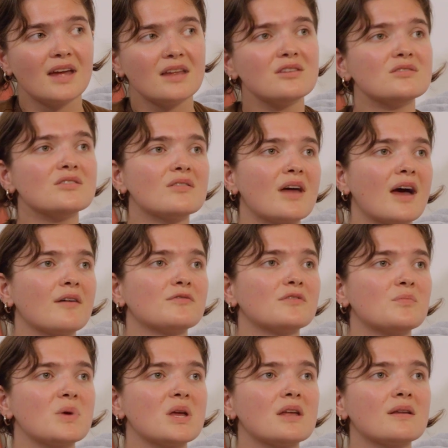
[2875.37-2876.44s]
And you don't have
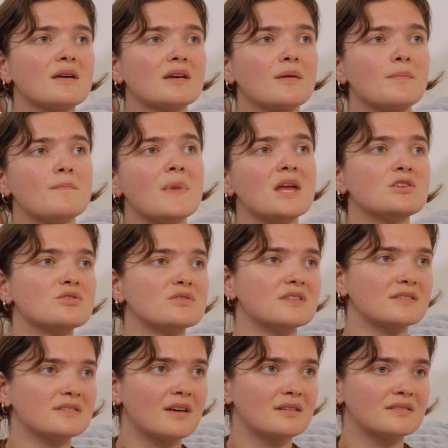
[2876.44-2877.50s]
to be, like, major
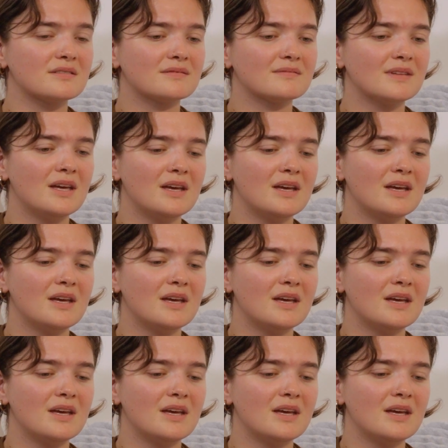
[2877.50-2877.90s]
success.